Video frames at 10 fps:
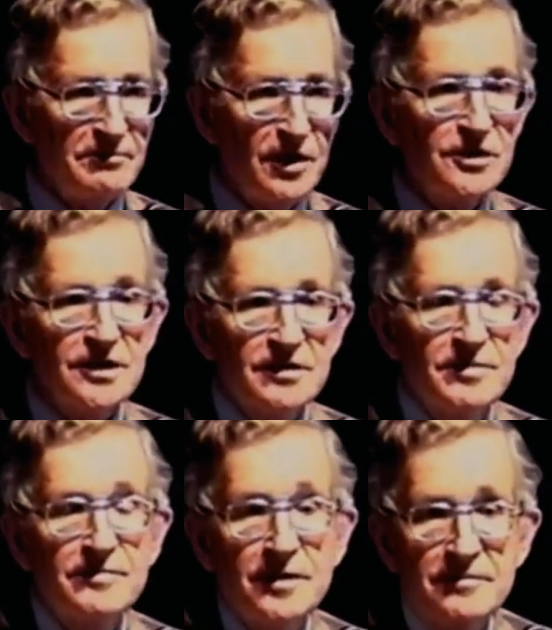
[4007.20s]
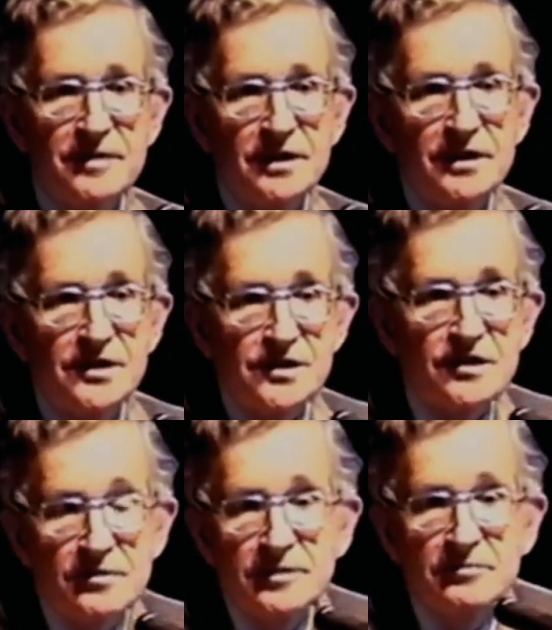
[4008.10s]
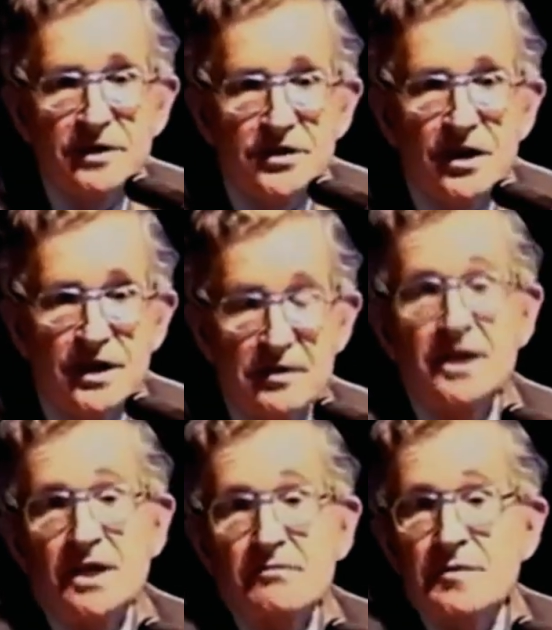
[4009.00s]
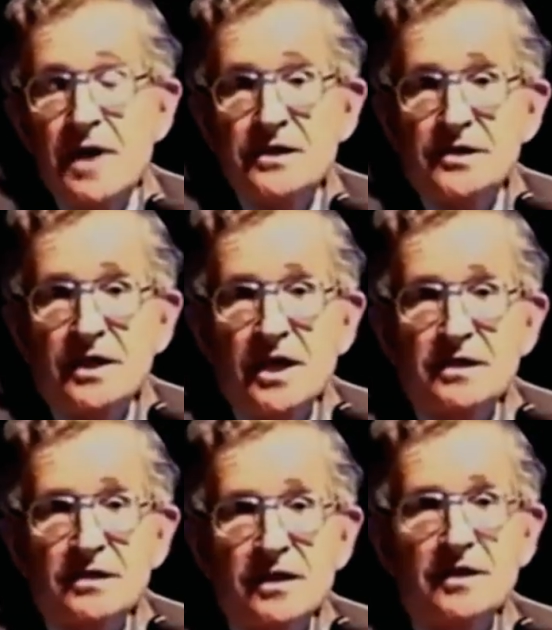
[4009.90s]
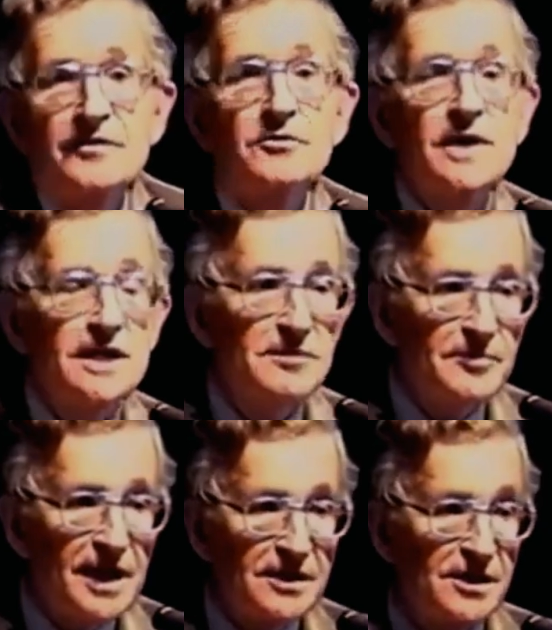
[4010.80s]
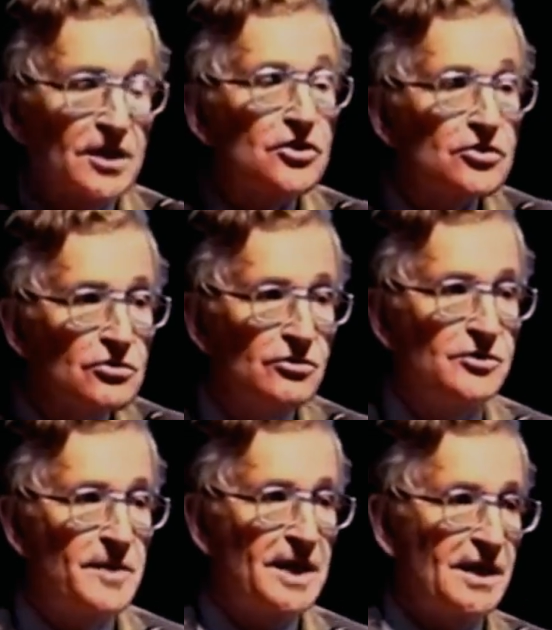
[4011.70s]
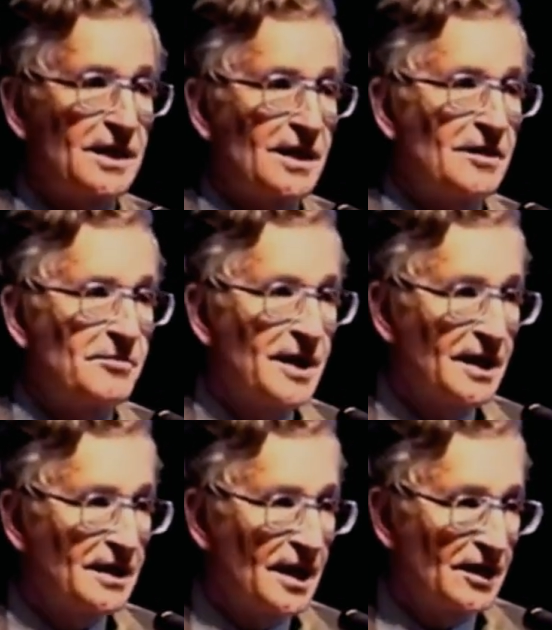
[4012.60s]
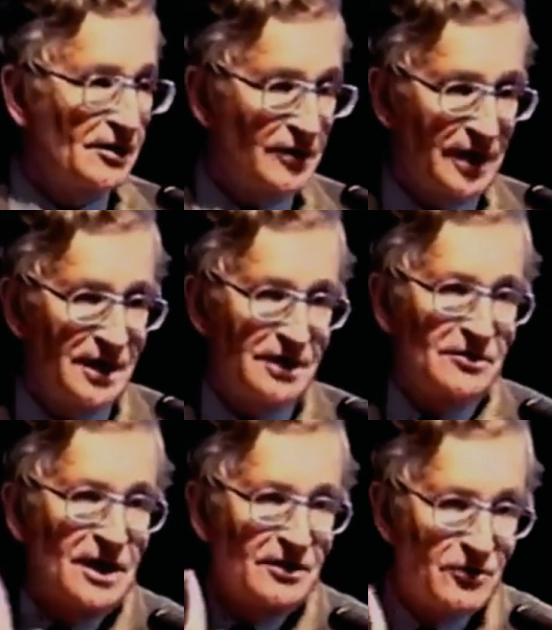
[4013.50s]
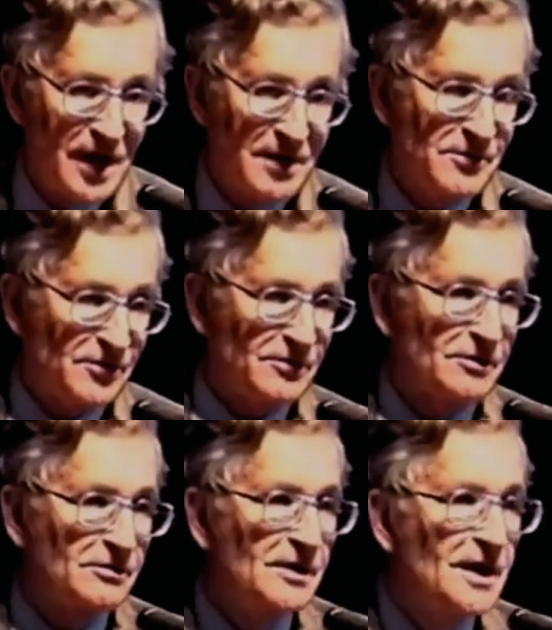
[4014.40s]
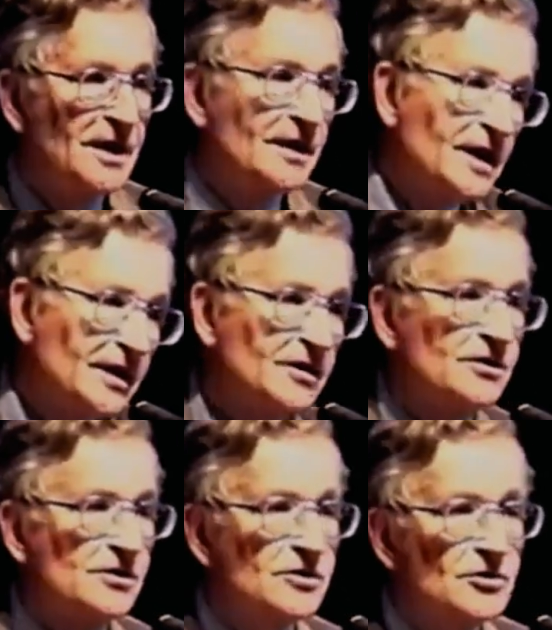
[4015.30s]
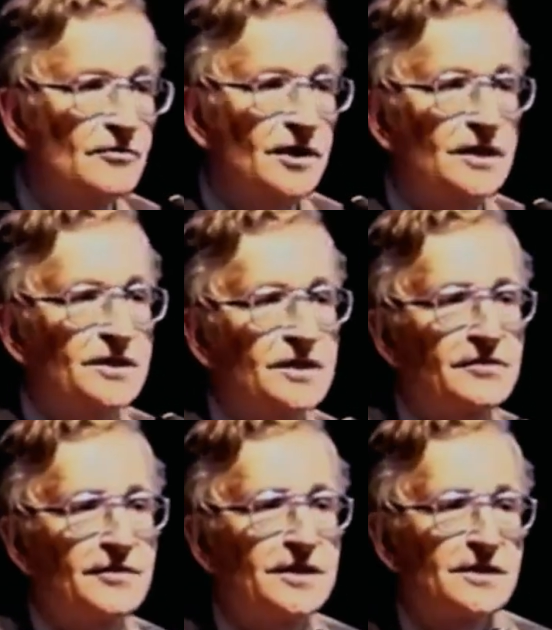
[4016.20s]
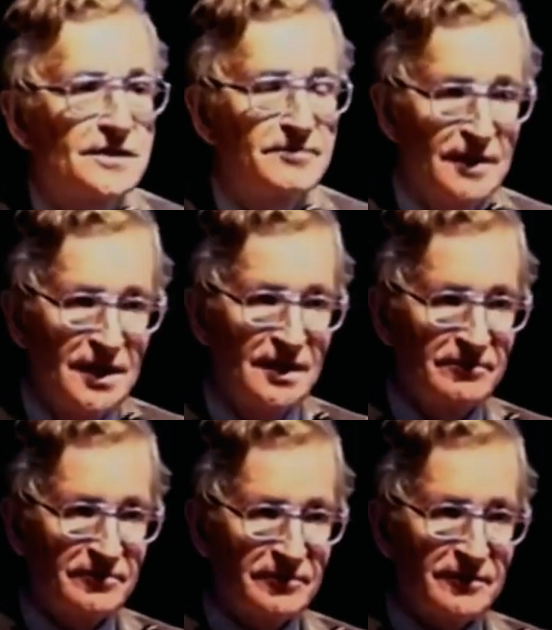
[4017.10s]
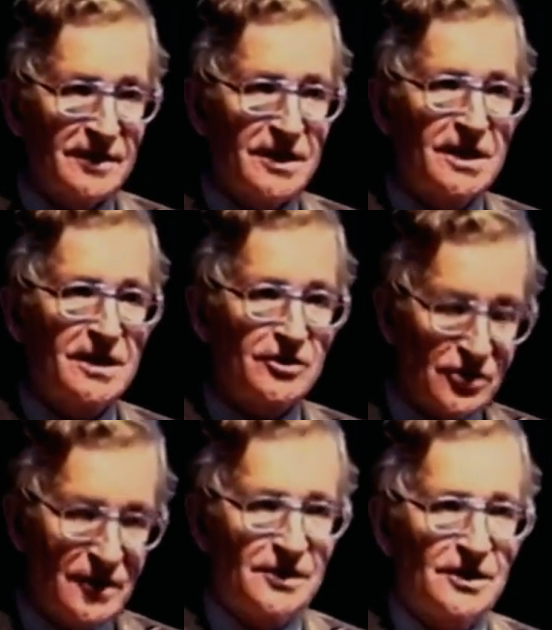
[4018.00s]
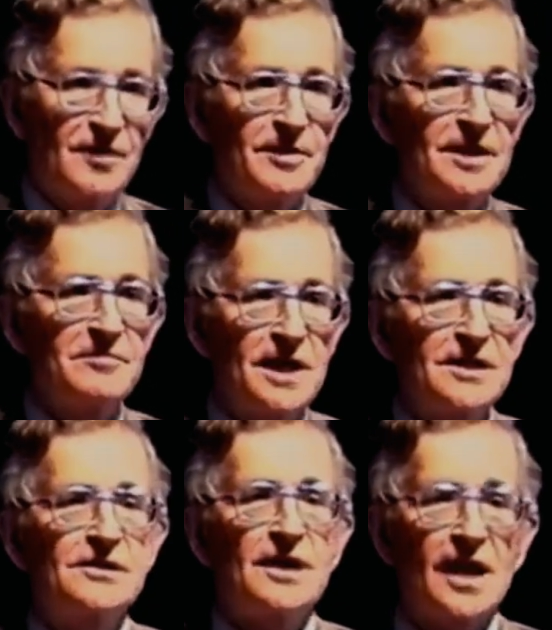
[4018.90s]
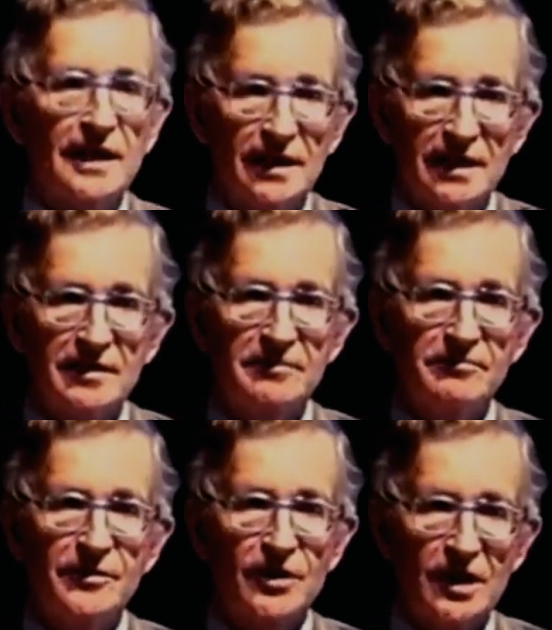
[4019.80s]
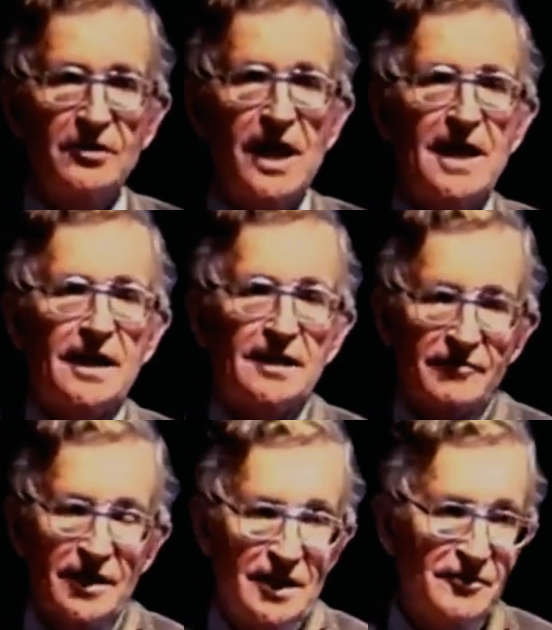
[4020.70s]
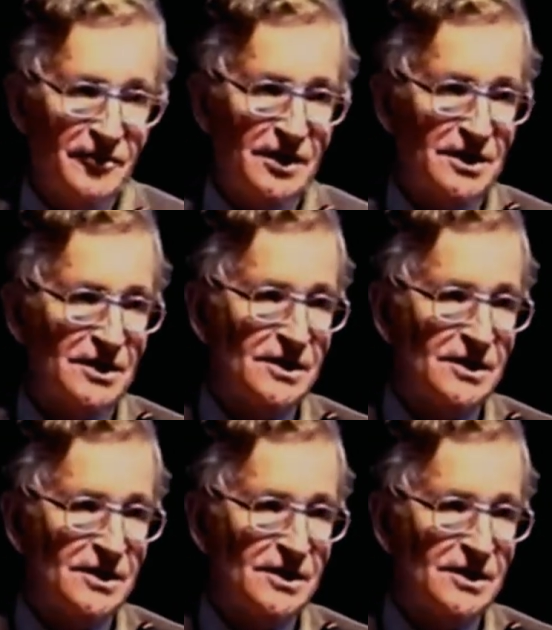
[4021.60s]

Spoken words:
most of the considerable majority, and that remains the case. Like, if you read the big, there's a huge media campaign now going on to try to ram through Clinton's new version of this insurance company-based, highly bureaucratic, very inefficient